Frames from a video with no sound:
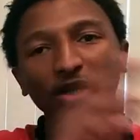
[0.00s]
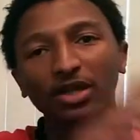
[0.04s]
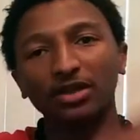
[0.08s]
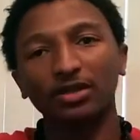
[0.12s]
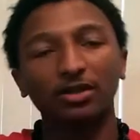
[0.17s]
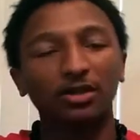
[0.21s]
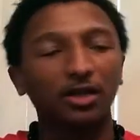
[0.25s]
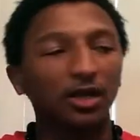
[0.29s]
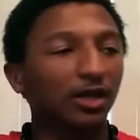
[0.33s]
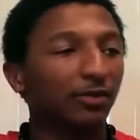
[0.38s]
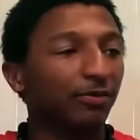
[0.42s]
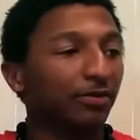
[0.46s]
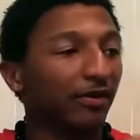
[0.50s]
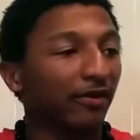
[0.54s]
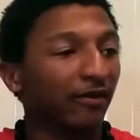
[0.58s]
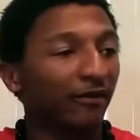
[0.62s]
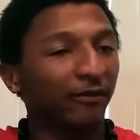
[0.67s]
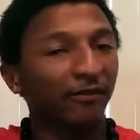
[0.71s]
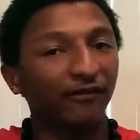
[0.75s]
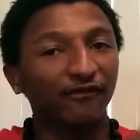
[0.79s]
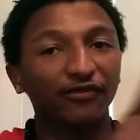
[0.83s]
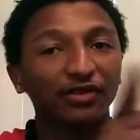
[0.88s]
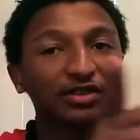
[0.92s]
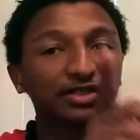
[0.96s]
the cloth,
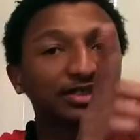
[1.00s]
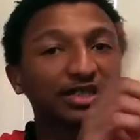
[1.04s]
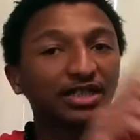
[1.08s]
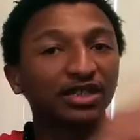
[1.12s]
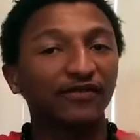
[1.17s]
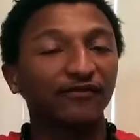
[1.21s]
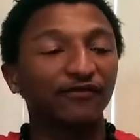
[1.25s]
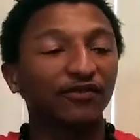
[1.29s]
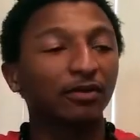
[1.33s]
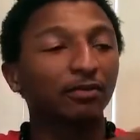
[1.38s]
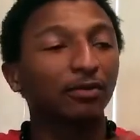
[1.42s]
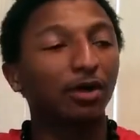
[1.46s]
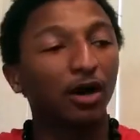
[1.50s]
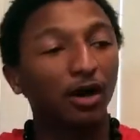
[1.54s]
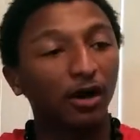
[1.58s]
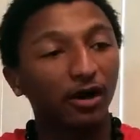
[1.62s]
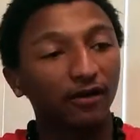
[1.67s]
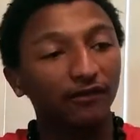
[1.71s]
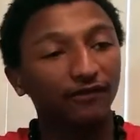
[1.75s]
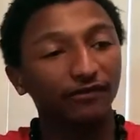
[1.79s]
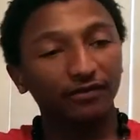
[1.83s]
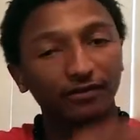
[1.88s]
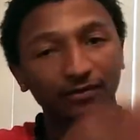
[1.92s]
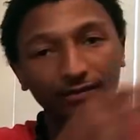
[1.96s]
but first take the film
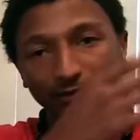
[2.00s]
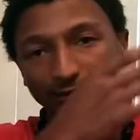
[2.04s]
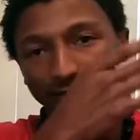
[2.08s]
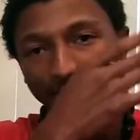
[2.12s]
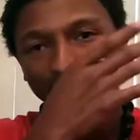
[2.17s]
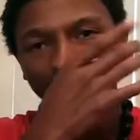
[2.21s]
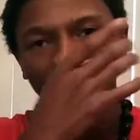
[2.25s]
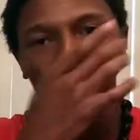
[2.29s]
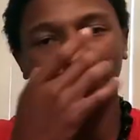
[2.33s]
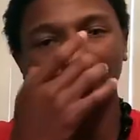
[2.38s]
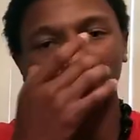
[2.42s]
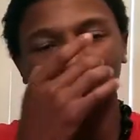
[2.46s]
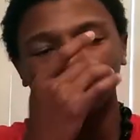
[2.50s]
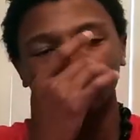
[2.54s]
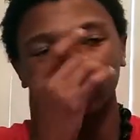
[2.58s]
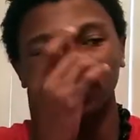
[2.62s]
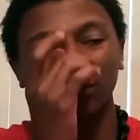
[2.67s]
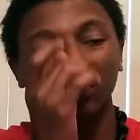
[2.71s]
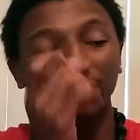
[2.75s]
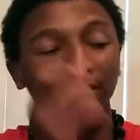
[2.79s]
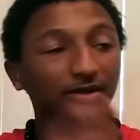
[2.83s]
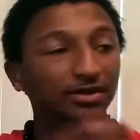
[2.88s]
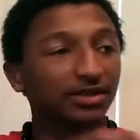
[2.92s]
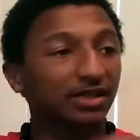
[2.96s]
off.
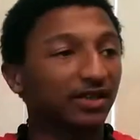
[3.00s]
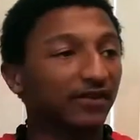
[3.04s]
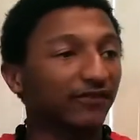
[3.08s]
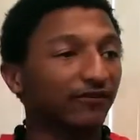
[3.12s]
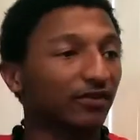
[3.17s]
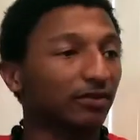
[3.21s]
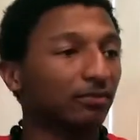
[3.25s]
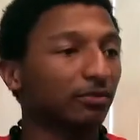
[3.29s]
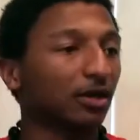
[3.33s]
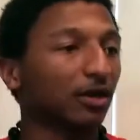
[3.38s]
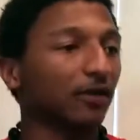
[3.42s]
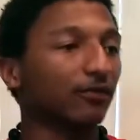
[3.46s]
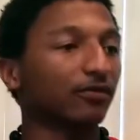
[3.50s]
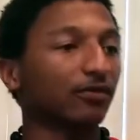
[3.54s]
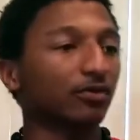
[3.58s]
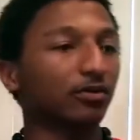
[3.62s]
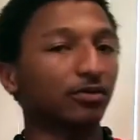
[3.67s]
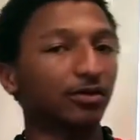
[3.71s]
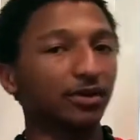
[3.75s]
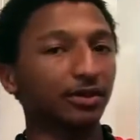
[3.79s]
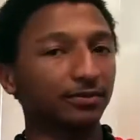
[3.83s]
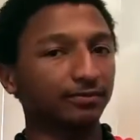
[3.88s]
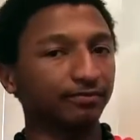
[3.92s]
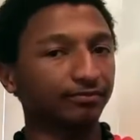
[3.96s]
So we're gonna take the film off real
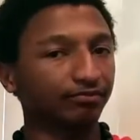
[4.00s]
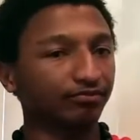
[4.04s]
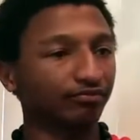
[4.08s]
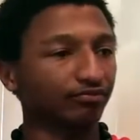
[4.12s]
quick.